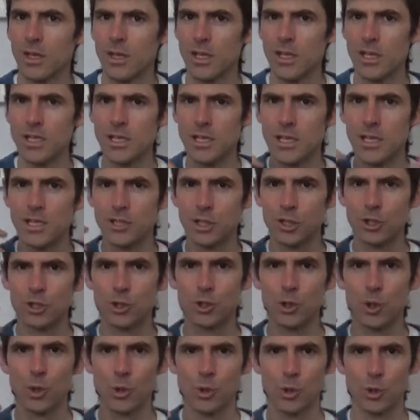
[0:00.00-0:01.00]
he is
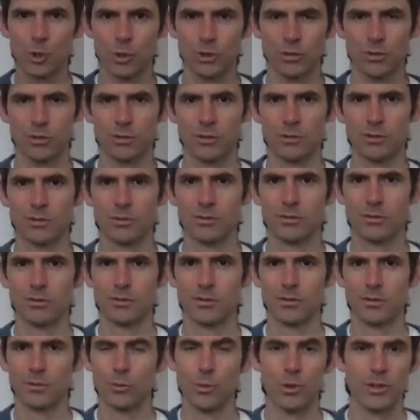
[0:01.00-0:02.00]
adorned
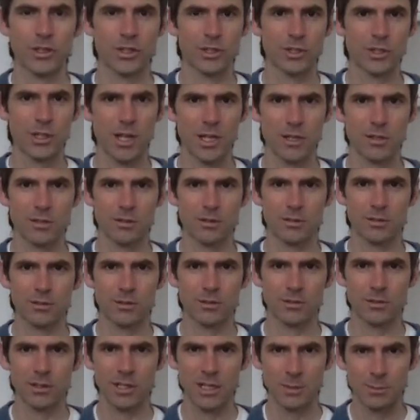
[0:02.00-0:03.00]
with
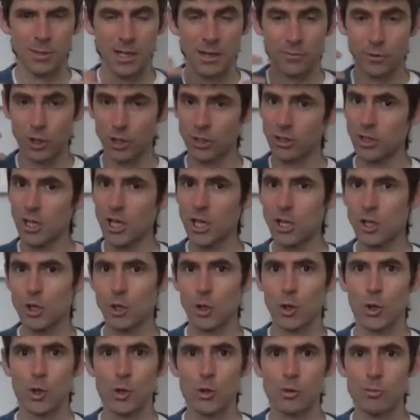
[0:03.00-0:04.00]
snakes and he may have the king
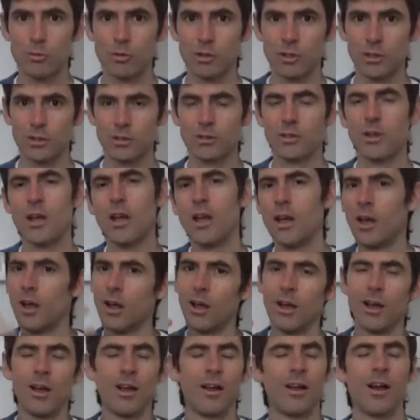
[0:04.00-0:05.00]
cobra
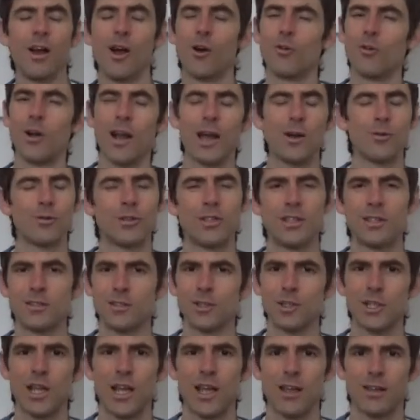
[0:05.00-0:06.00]
around his
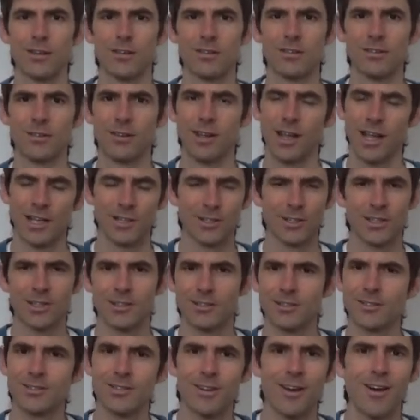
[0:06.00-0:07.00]
neck as
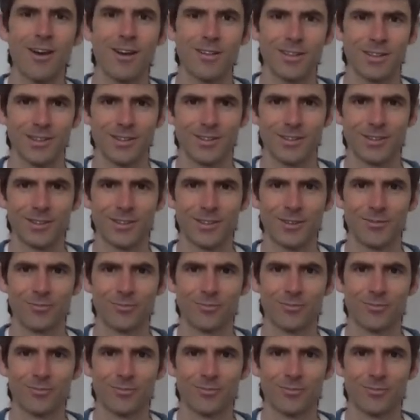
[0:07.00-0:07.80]
his garland.